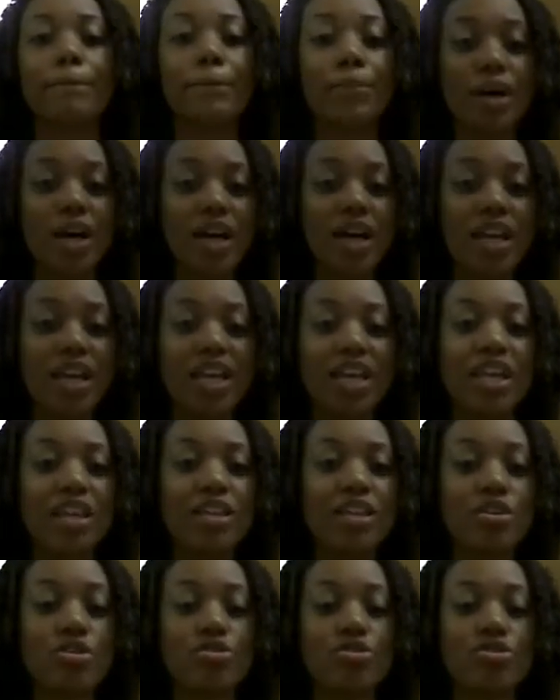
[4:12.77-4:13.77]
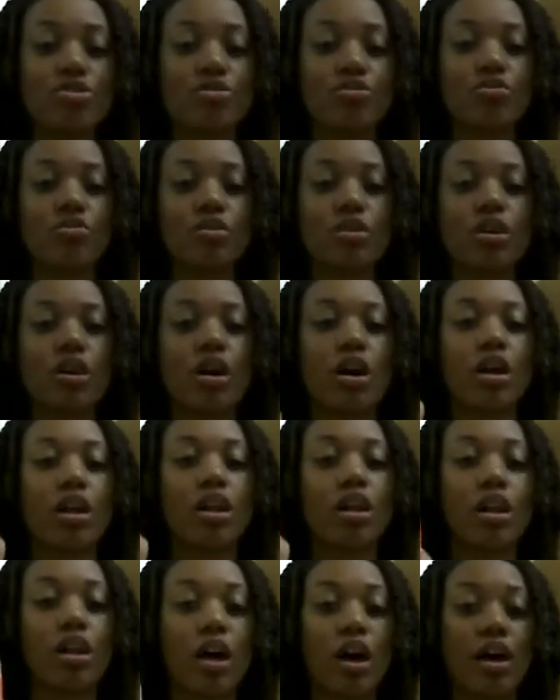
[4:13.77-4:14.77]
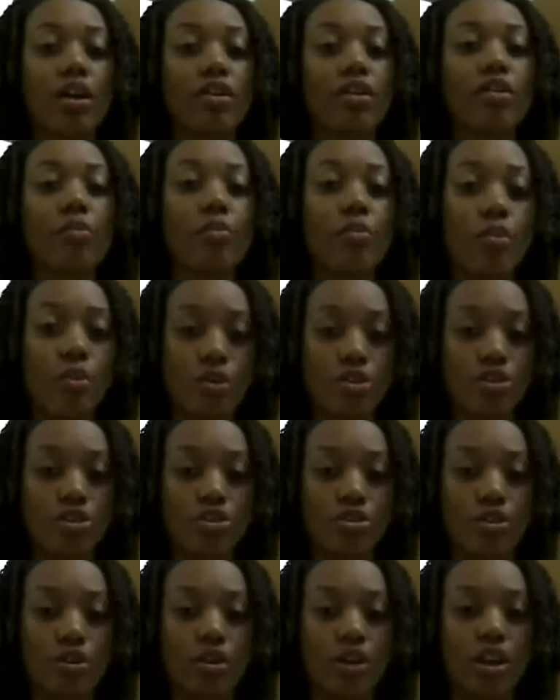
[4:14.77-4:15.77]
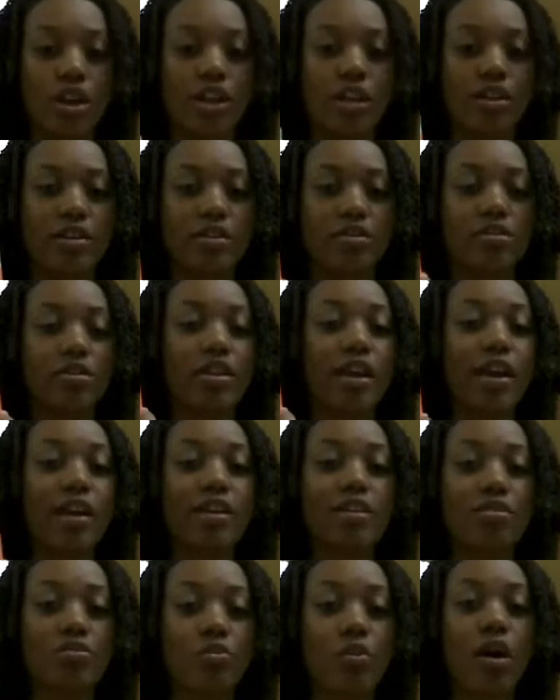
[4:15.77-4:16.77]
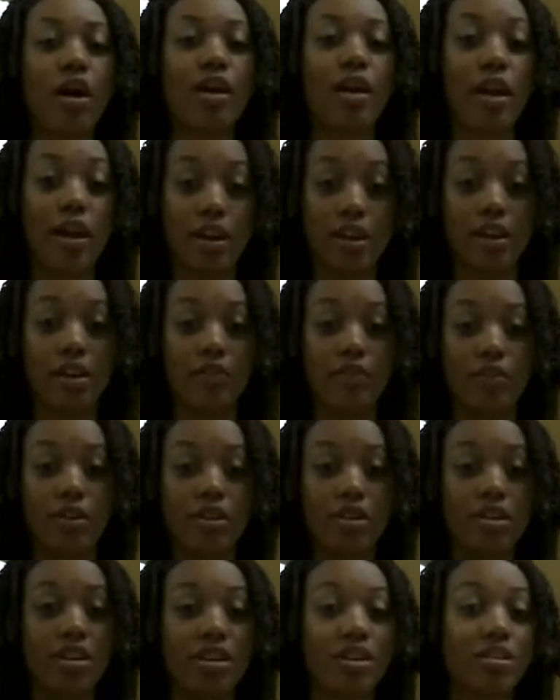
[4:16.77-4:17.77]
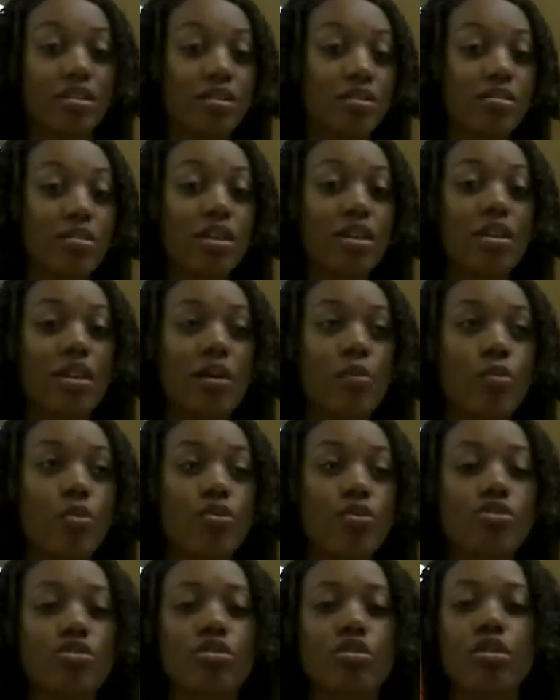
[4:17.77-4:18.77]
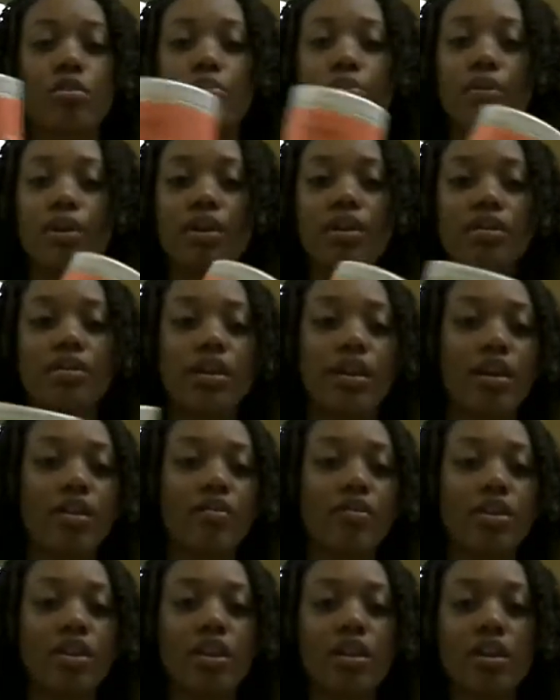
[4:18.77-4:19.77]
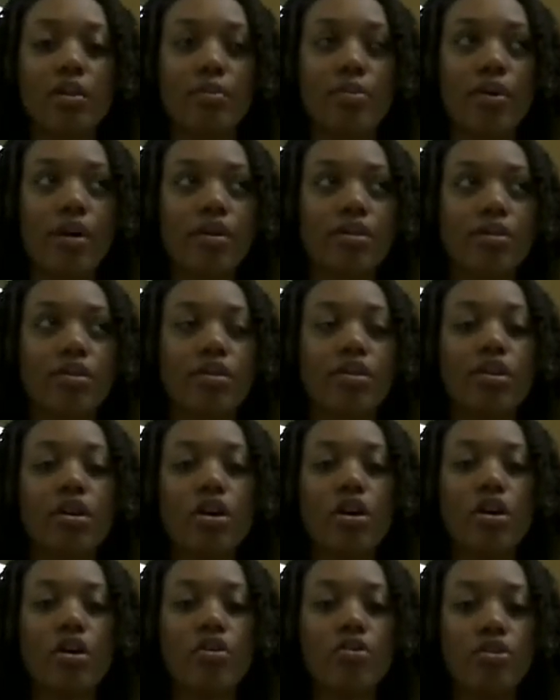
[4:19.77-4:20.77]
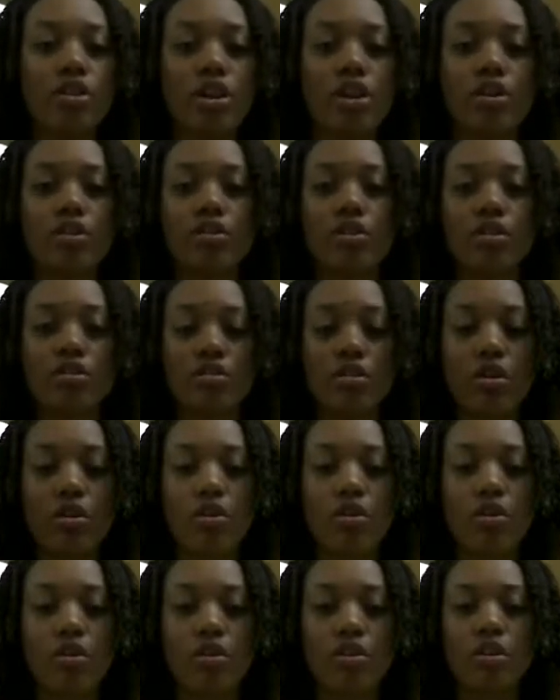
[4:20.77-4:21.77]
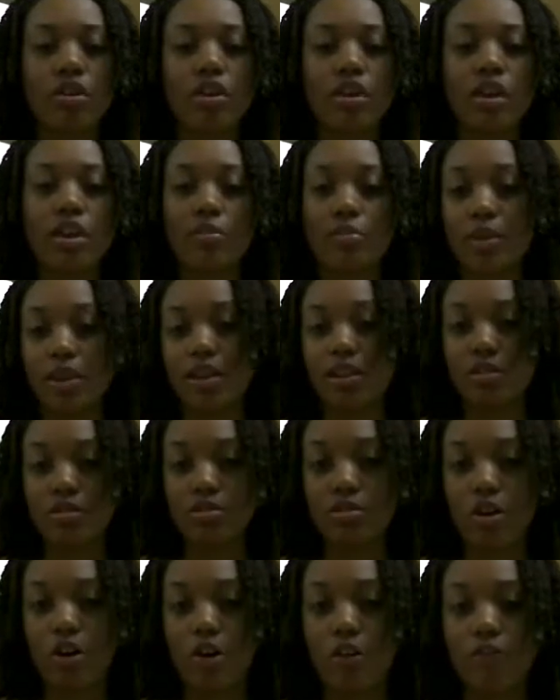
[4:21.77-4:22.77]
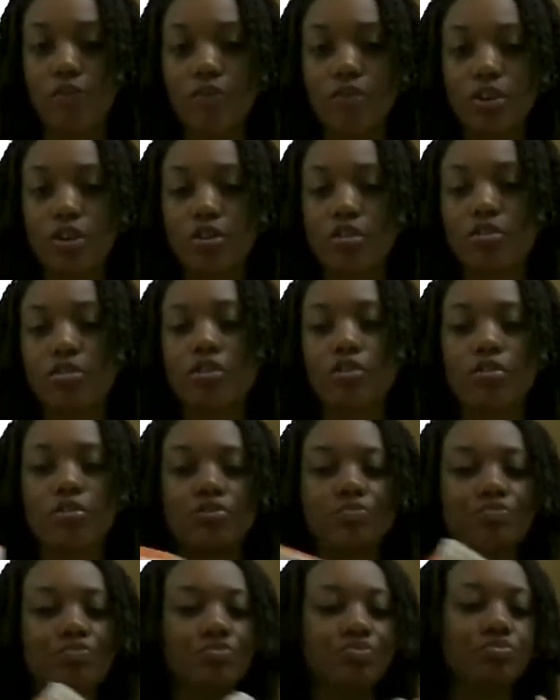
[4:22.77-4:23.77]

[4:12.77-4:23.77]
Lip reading: but it gives you a lot of moisture, and that is why I love it. It does give you moisture. It'll break down any product on your hair that's hard and make it soft. So